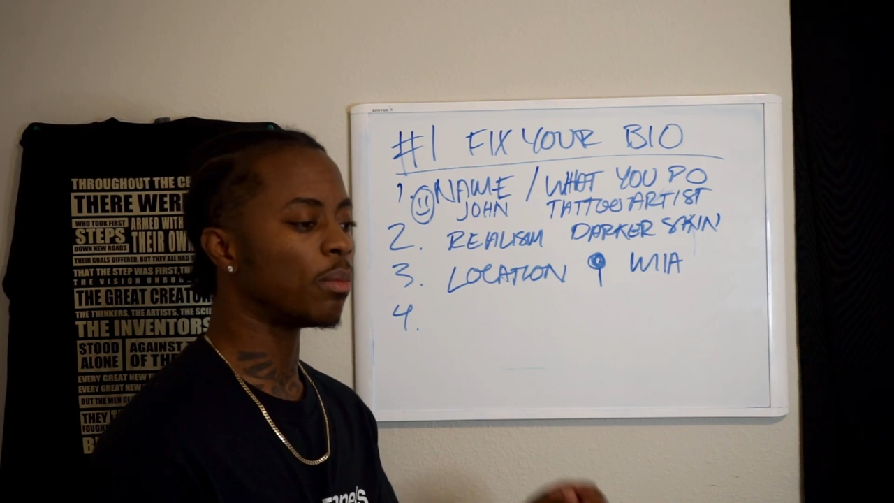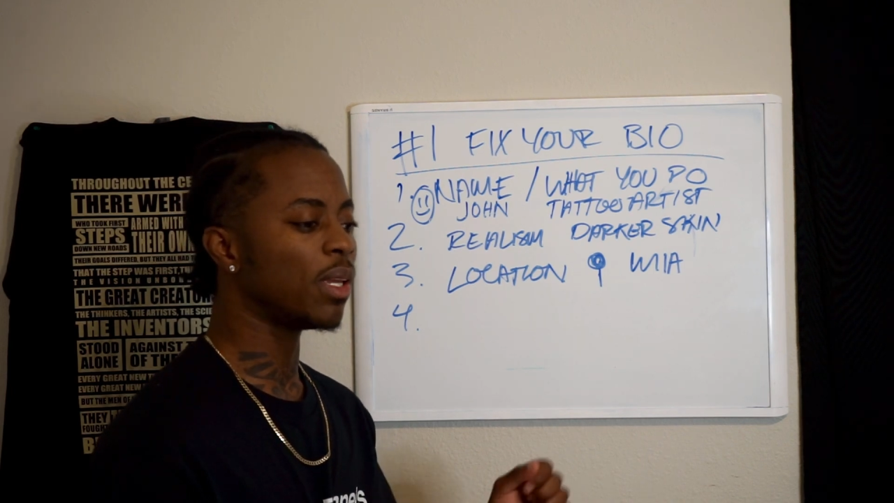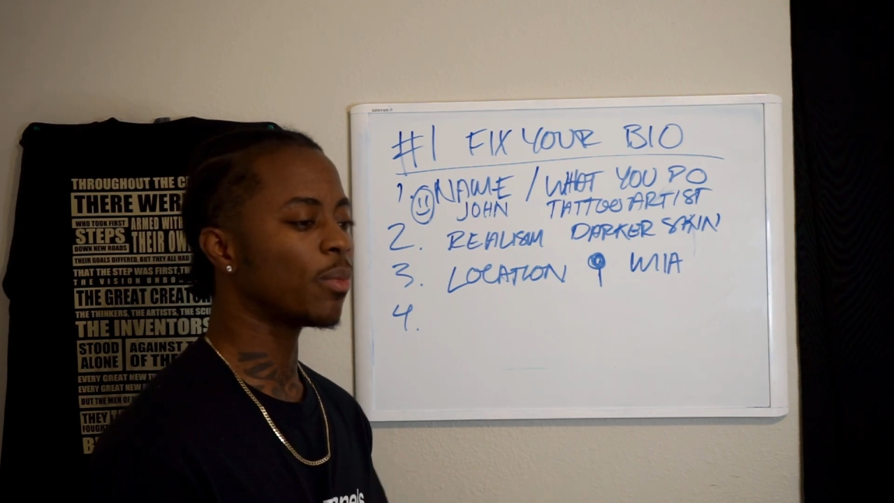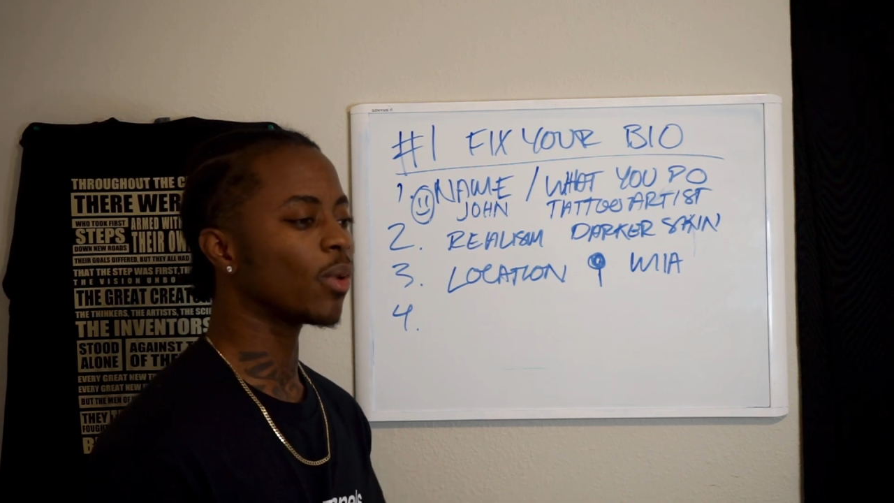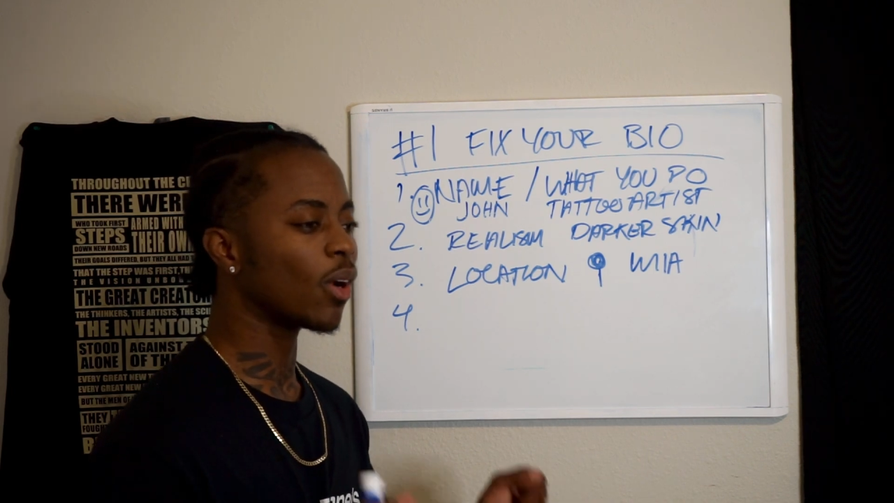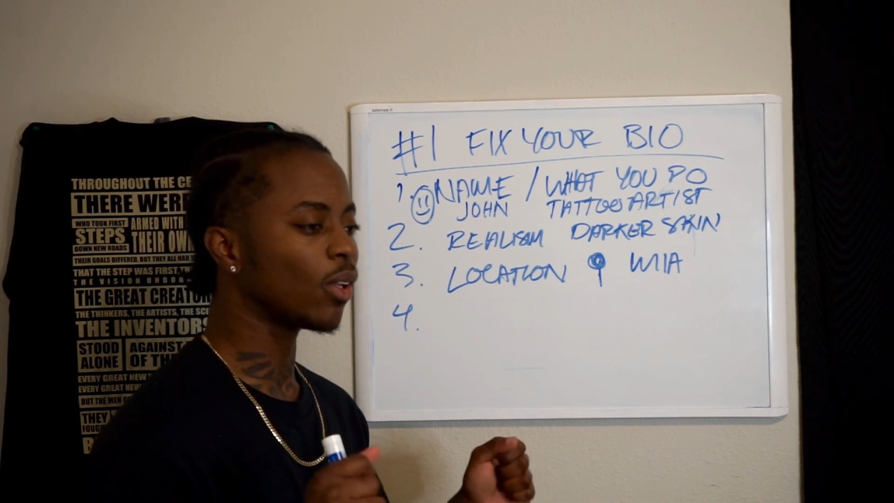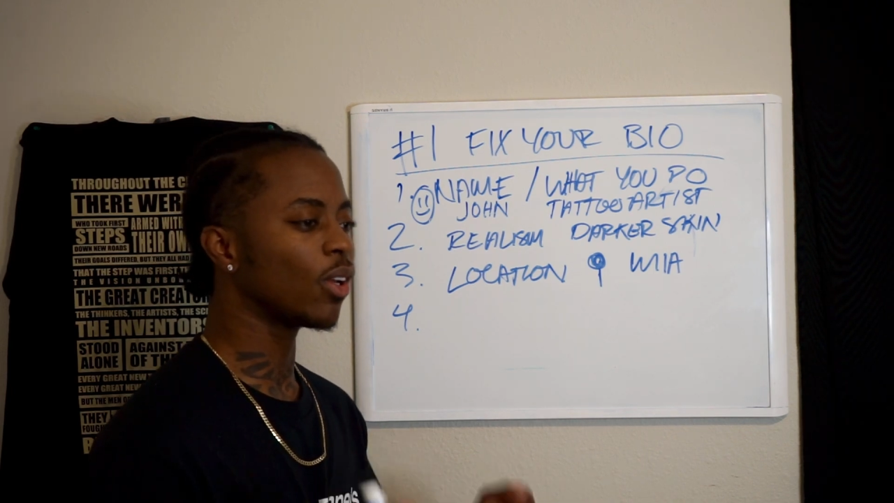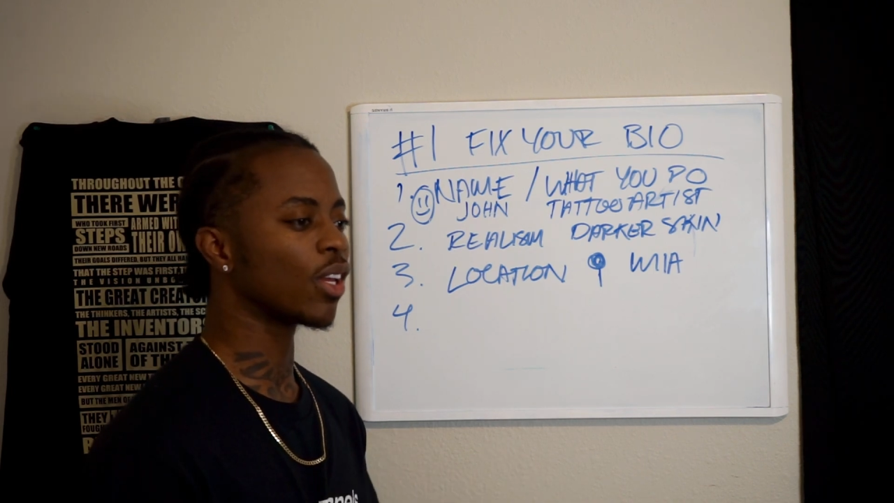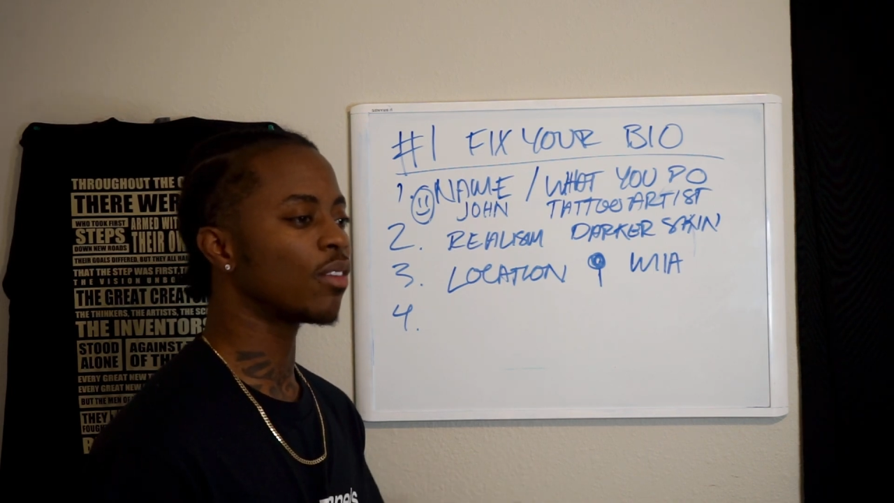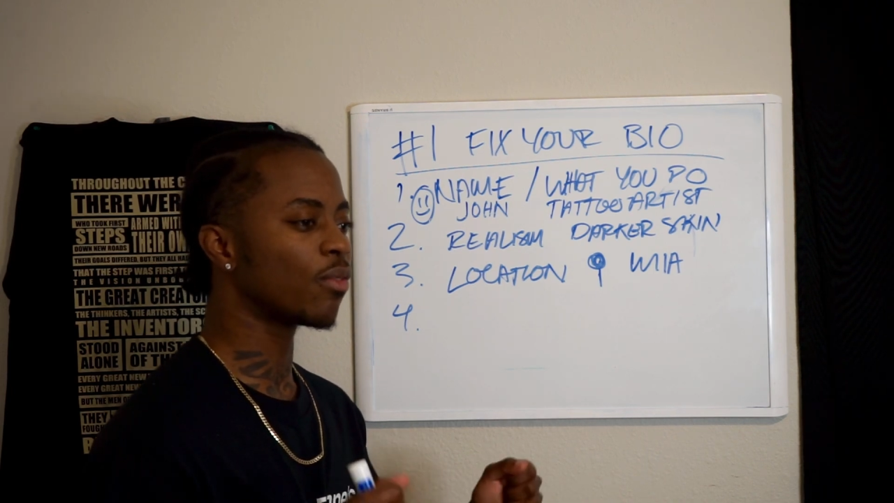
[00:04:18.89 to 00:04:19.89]
people are
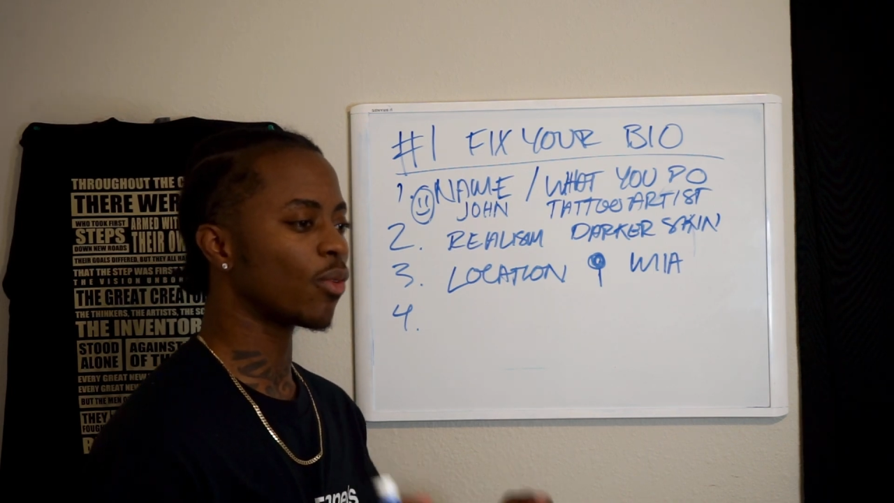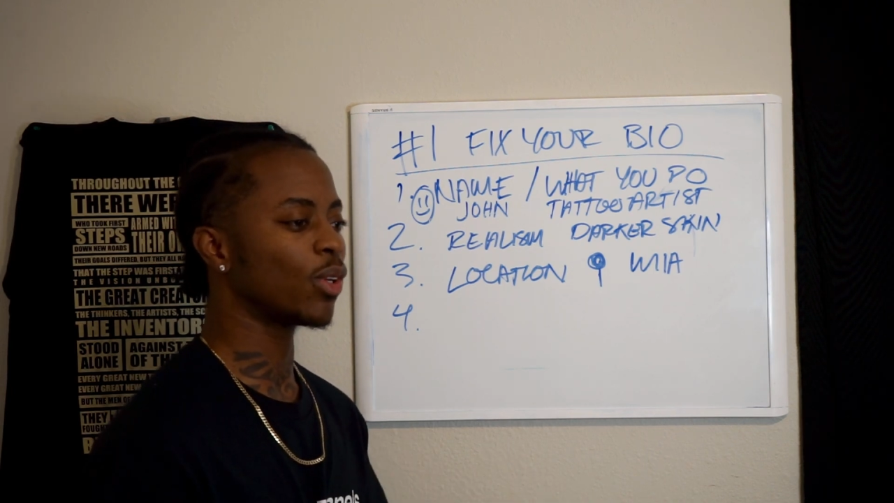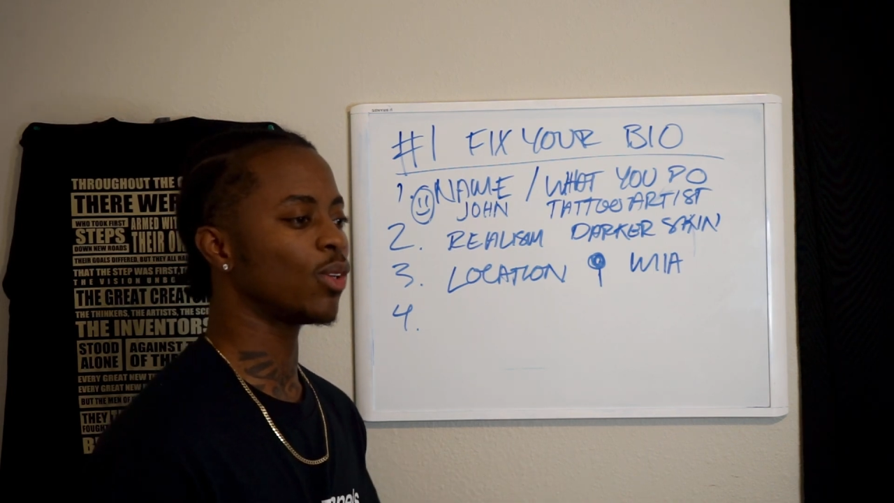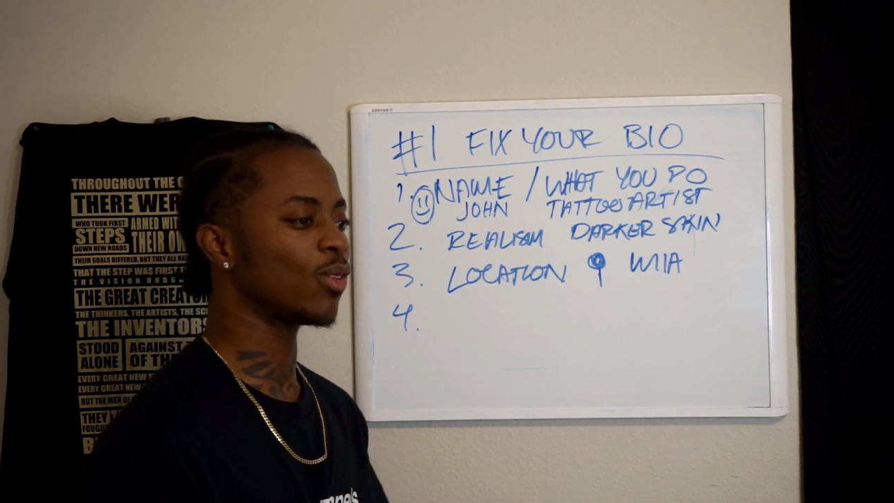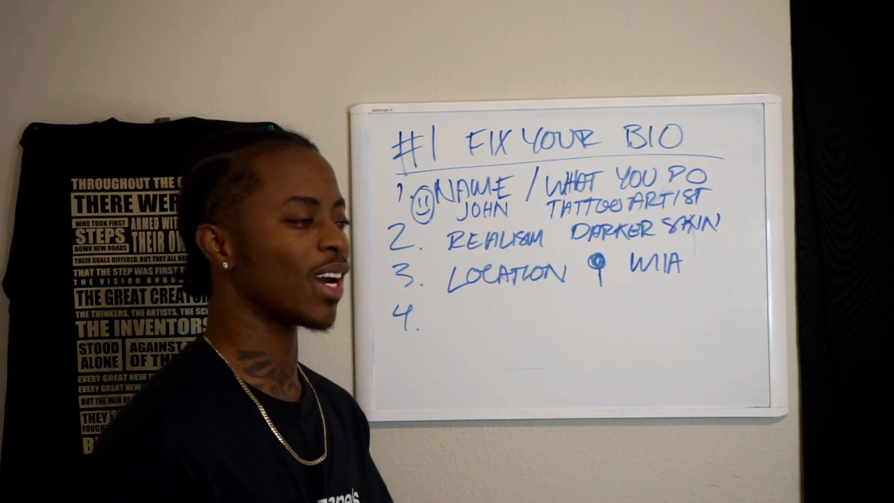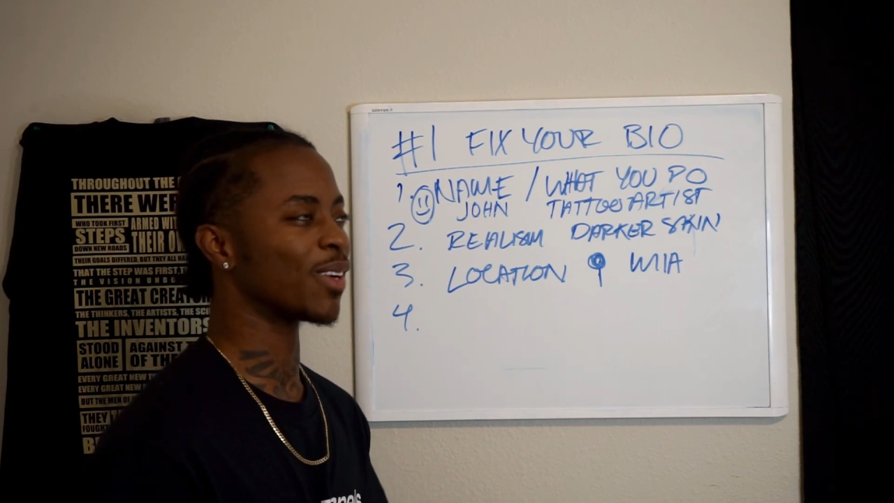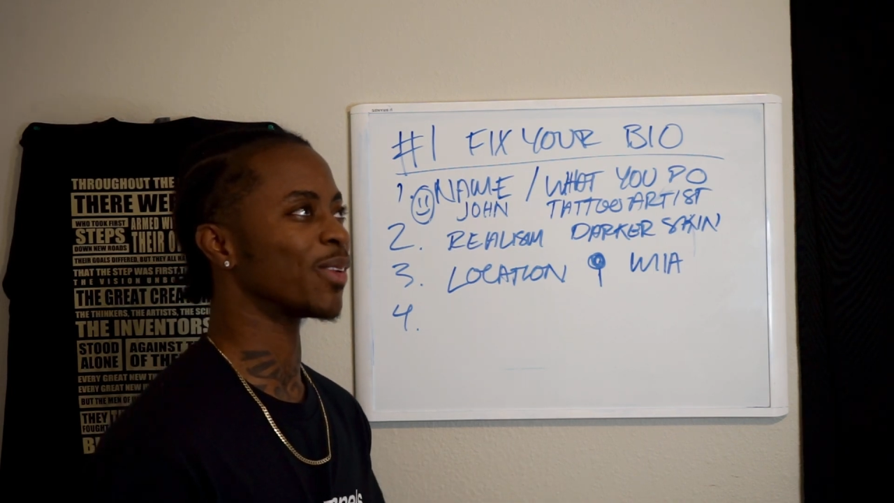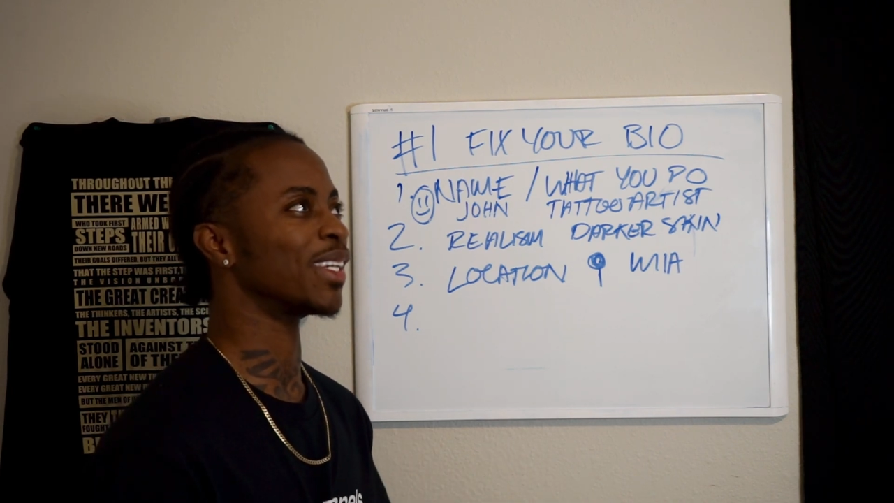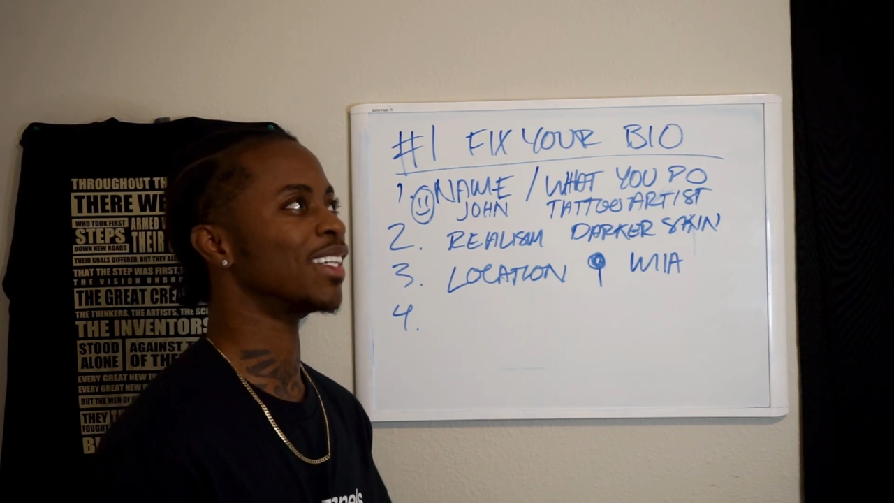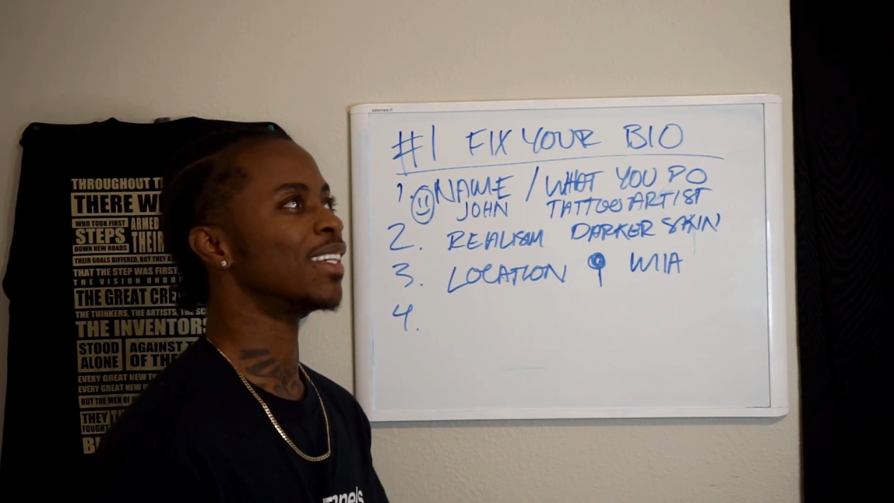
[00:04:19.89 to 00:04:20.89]
looking for you, I don't
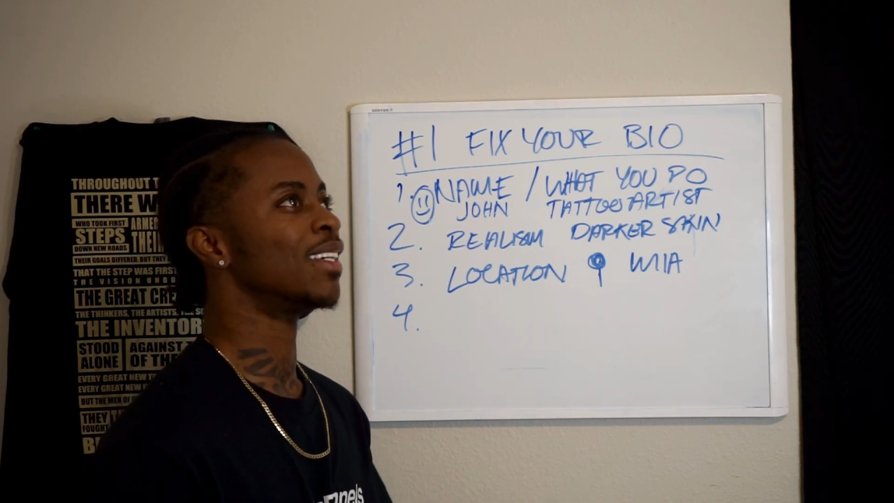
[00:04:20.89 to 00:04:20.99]
want to